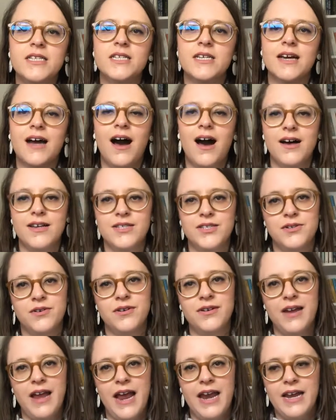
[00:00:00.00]
to cast
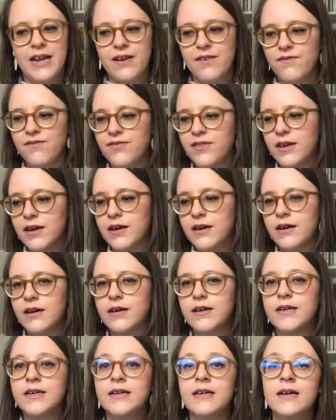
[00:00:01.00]
on any of the
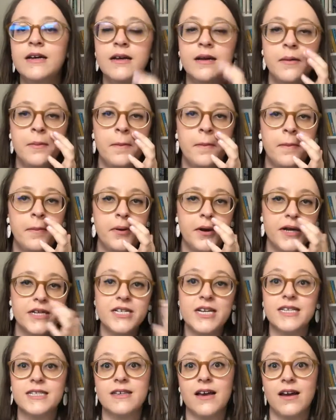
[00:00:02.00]

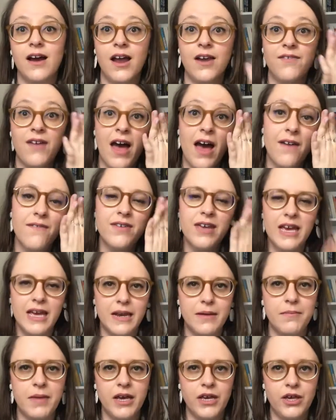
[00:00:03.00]
projects I kind of have
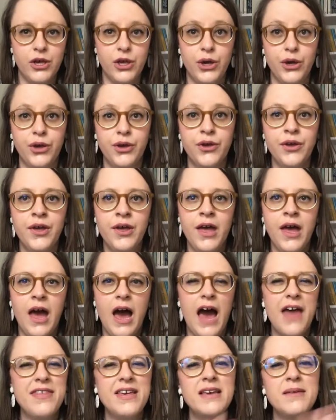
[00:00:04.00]
in my queue.
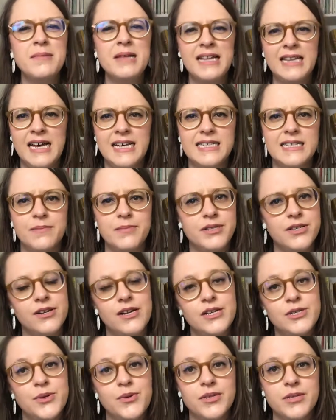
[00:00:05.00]
I think in my last episode
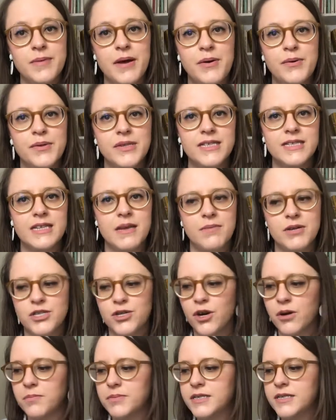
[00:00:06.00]
I talked about all the summer
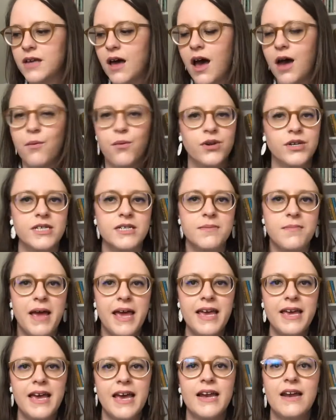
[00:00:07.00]
tops I want to
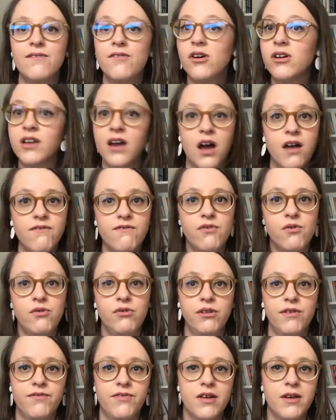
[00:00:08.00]
make, and I've got yarn for
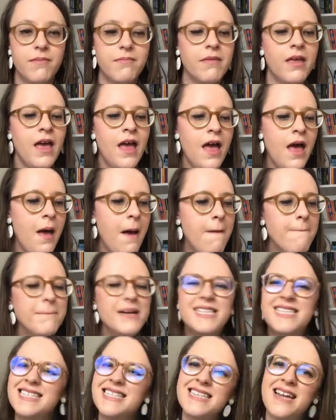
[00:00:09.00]
all of them,
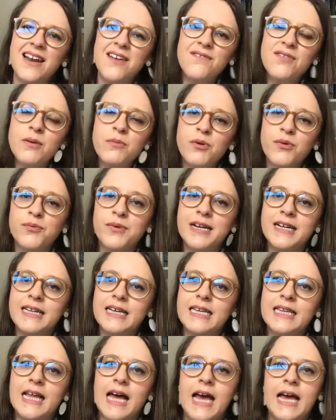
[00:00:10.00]
but just none of them are
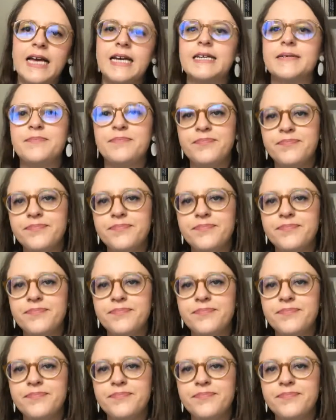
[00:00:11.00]
really like